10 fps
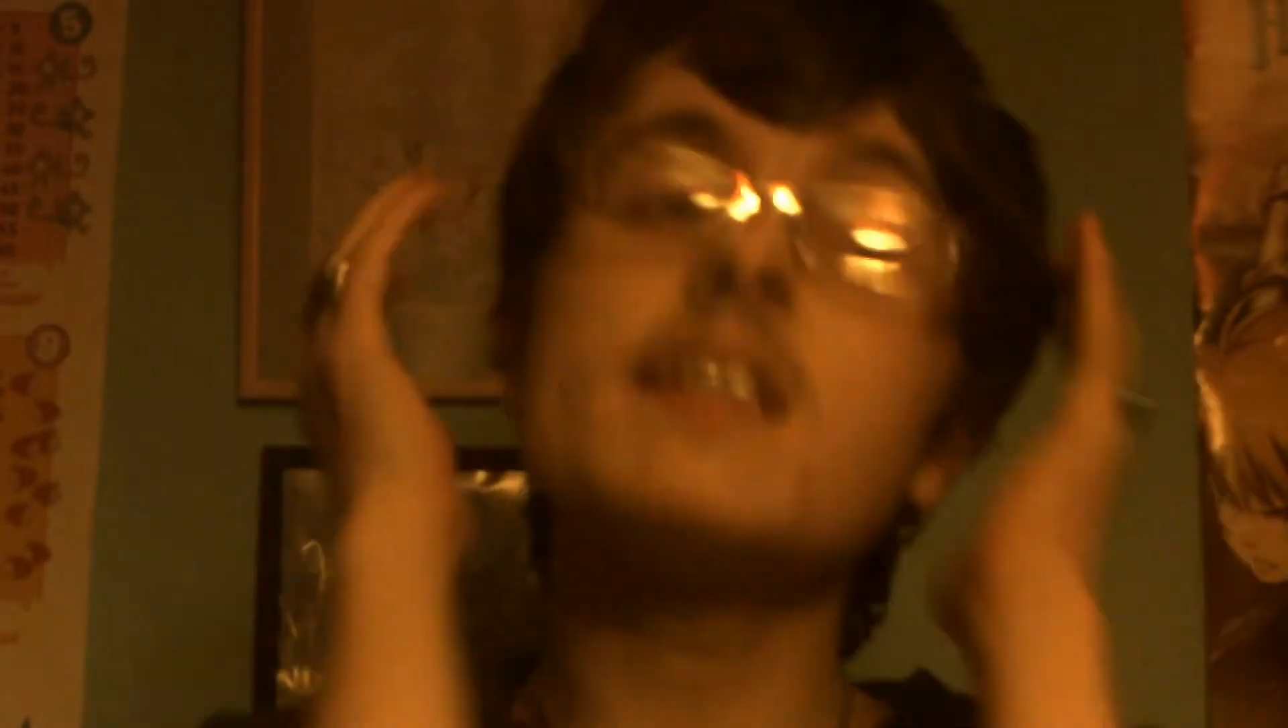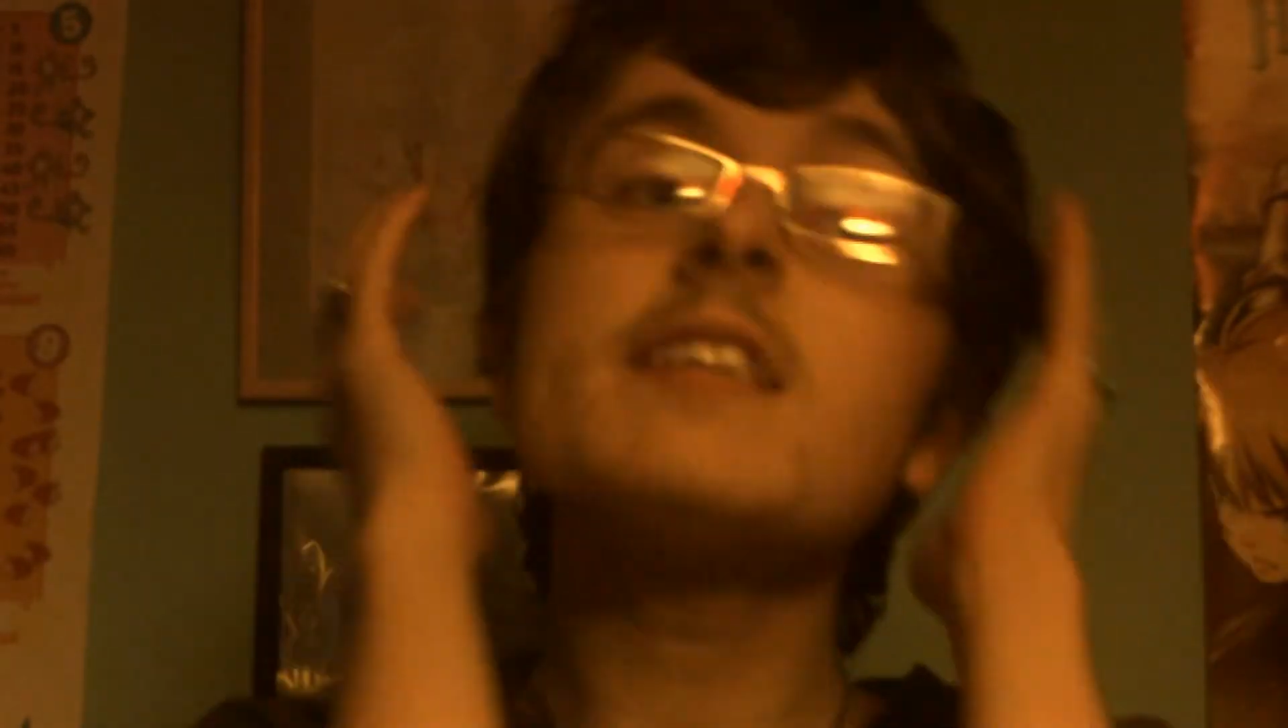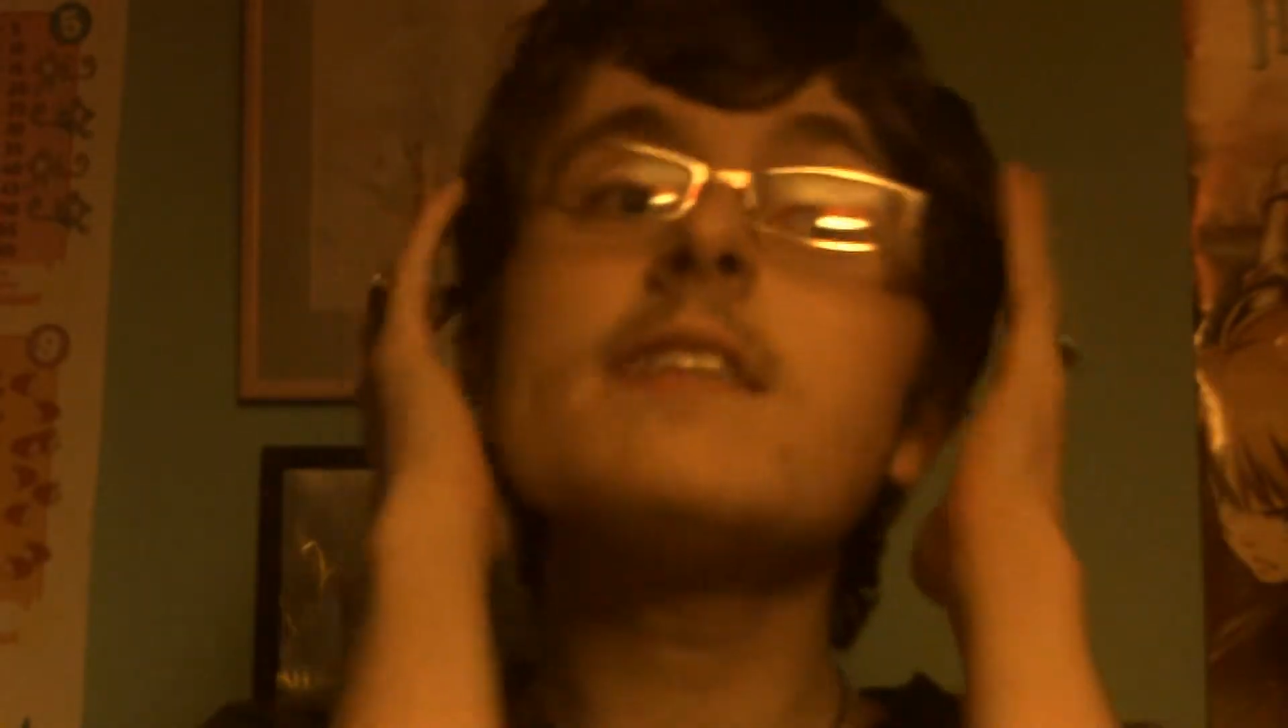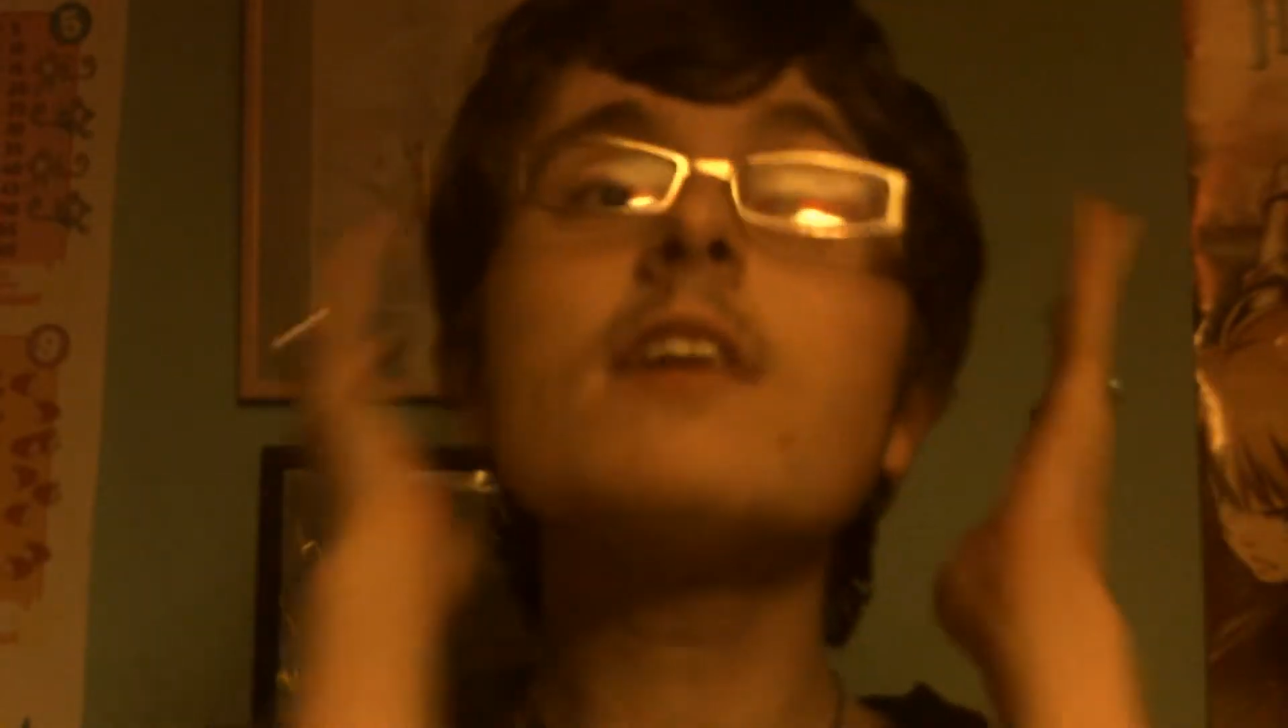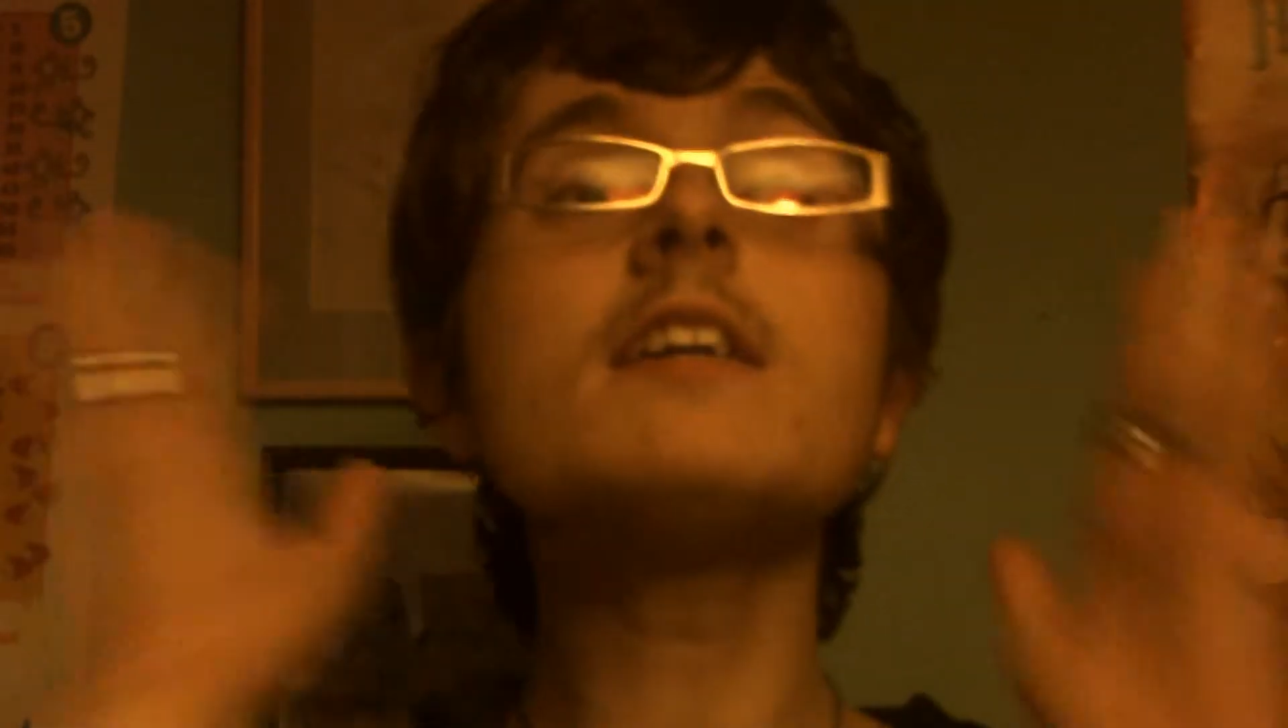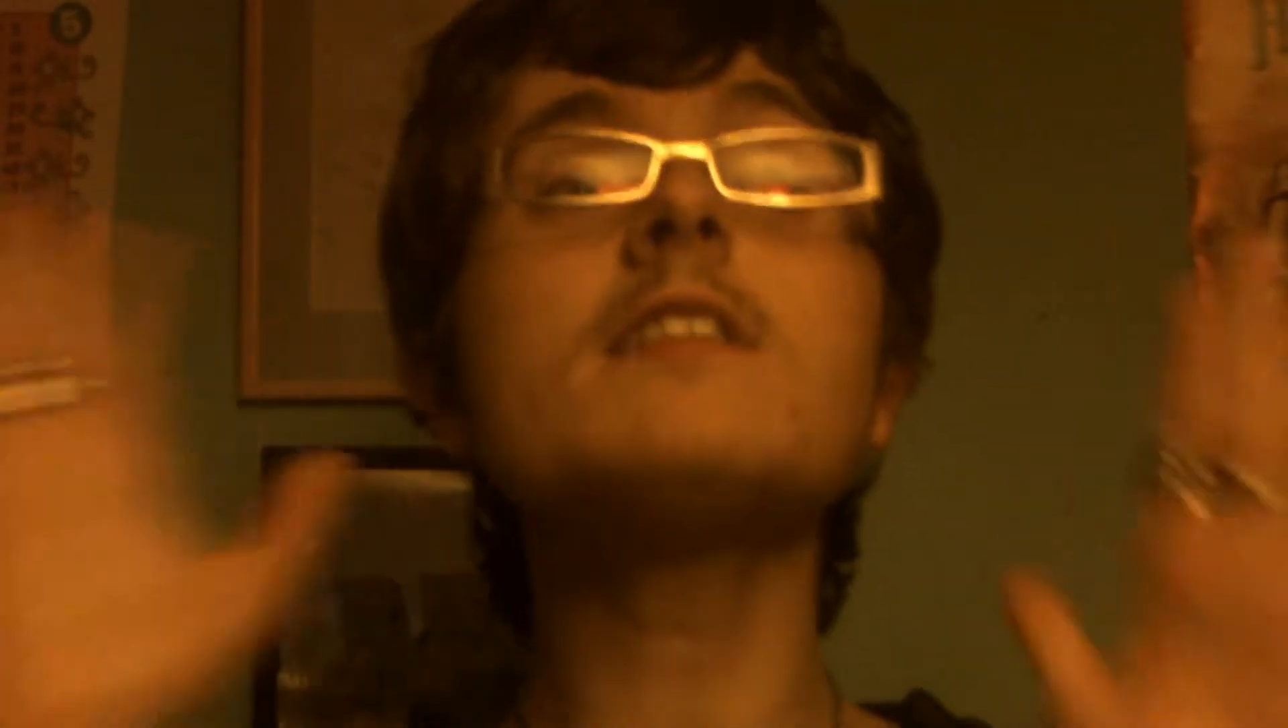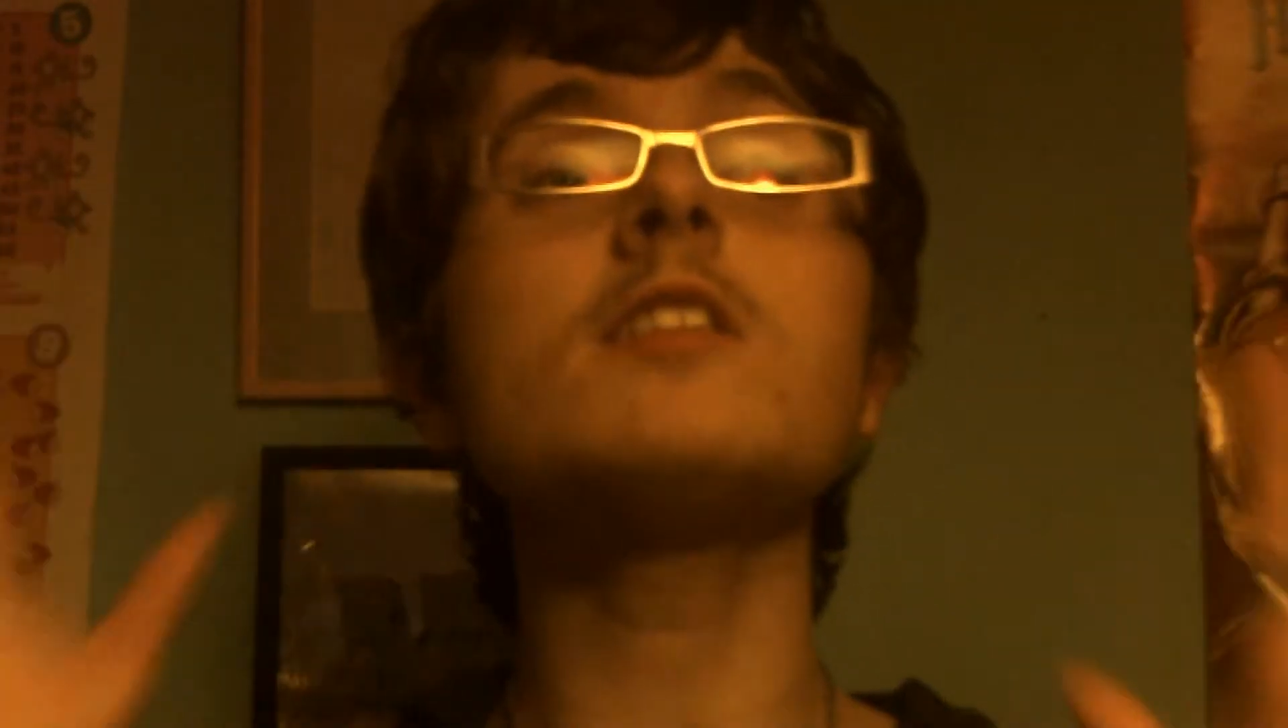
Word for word: this series